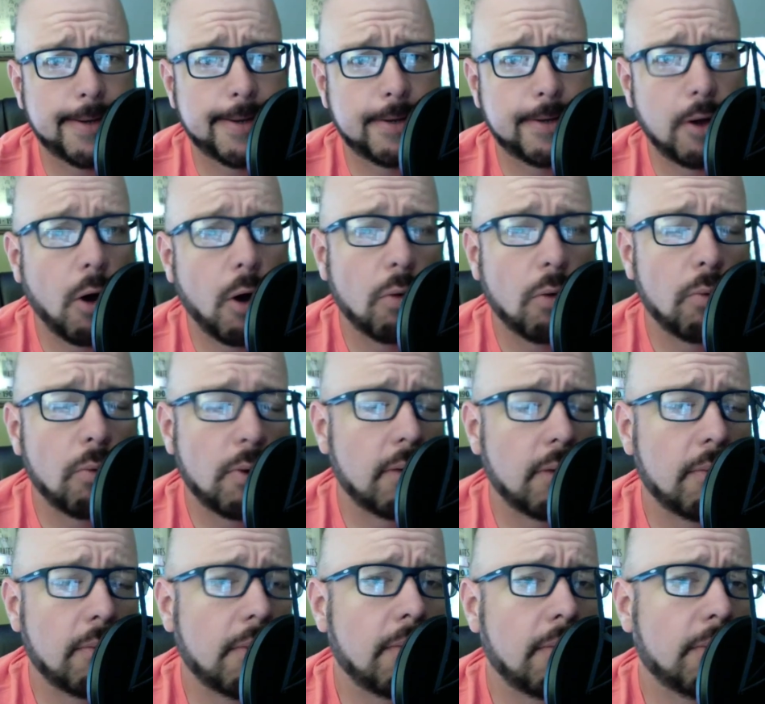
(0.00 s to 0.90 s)

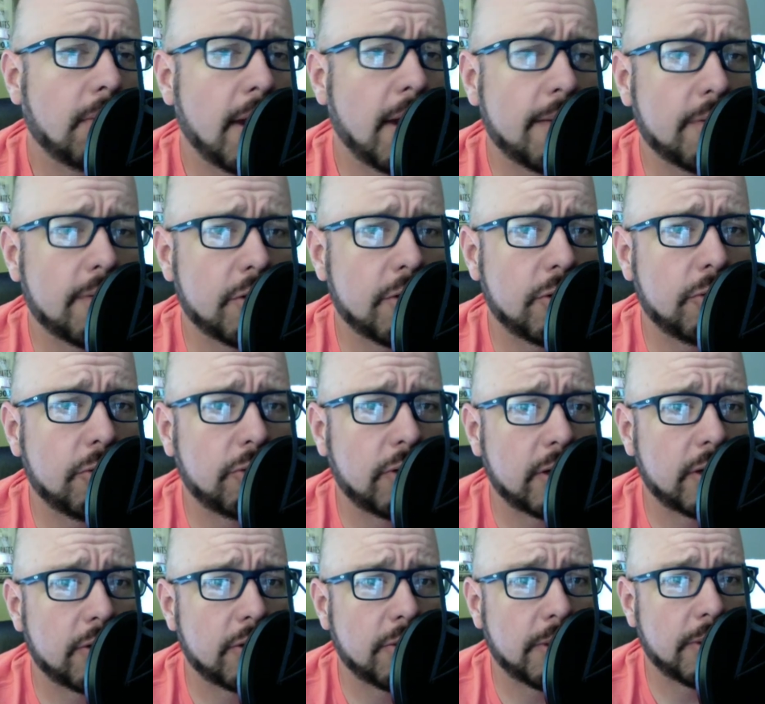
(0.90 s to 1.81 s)
whatever use
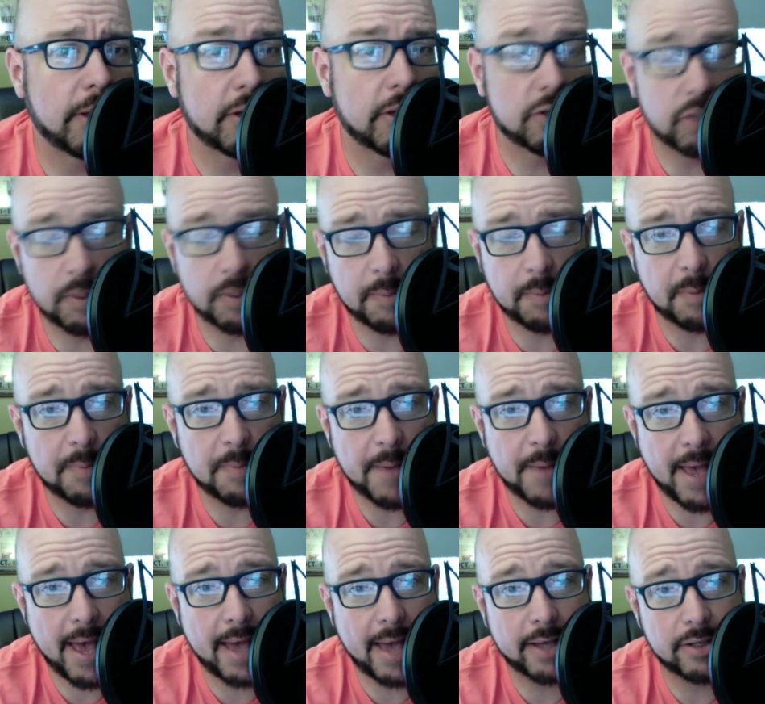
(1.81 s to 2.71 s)
that they're doing, their sleeping
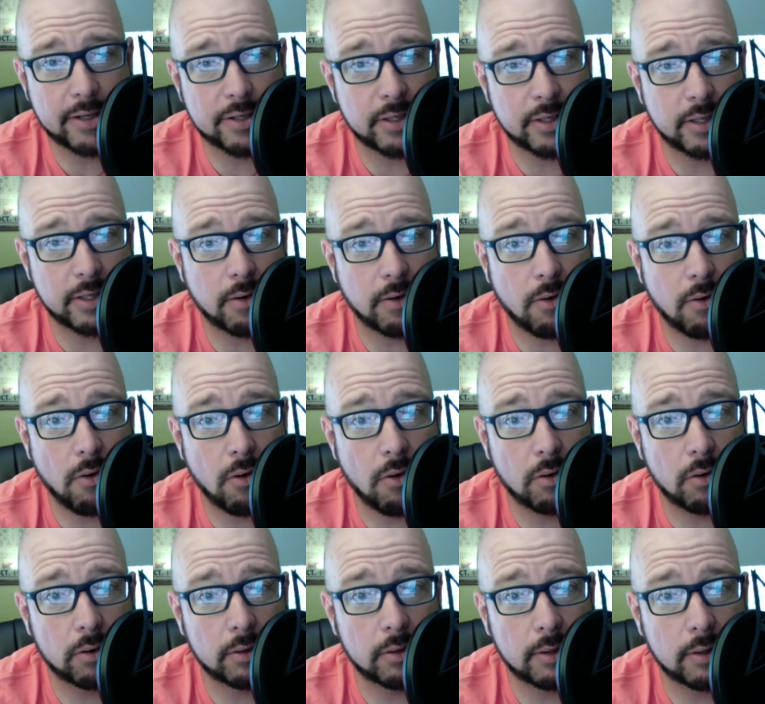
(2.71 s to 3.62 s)
bags, and they're
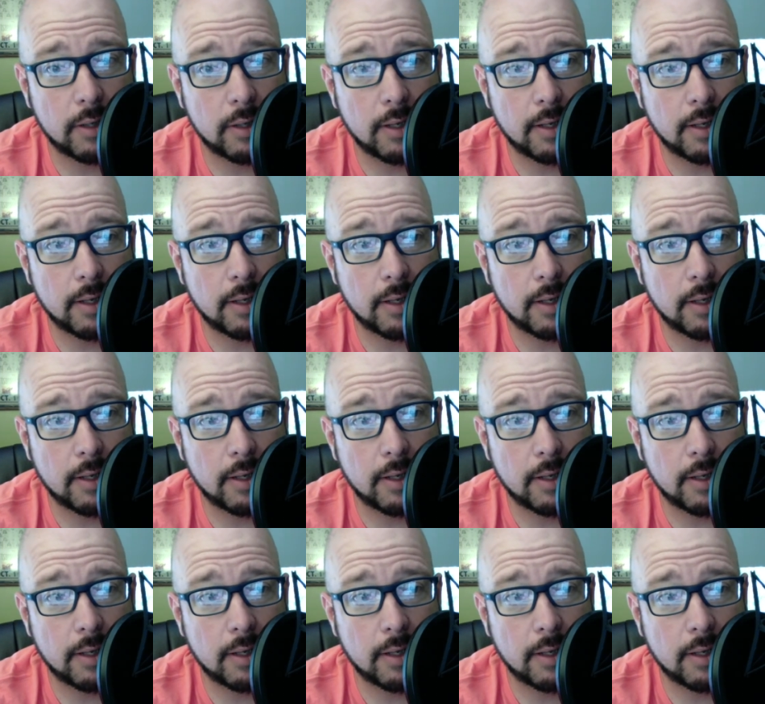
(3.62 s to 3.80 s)
all